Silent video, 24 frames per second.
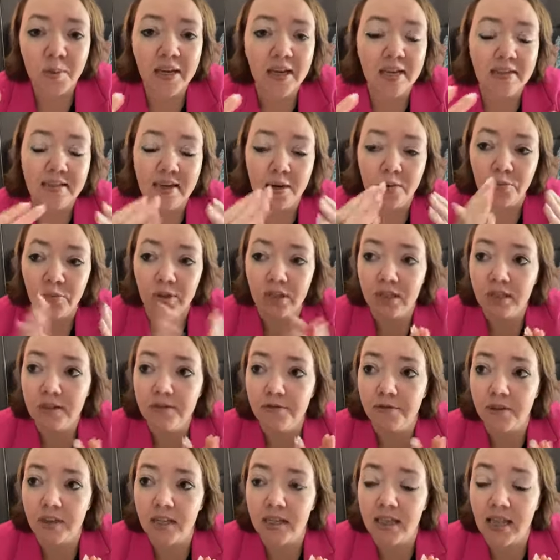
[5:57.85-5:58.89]
because I really
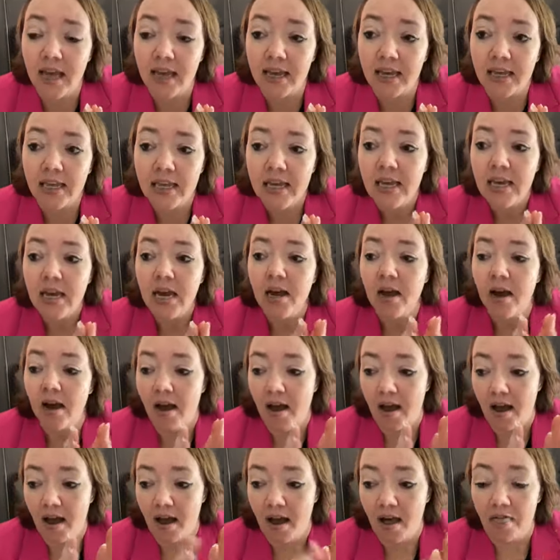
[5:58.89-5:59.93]
feel like
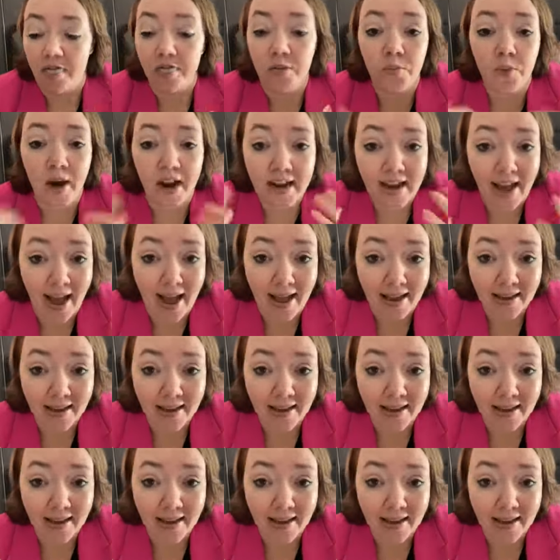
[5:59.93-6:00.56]
the right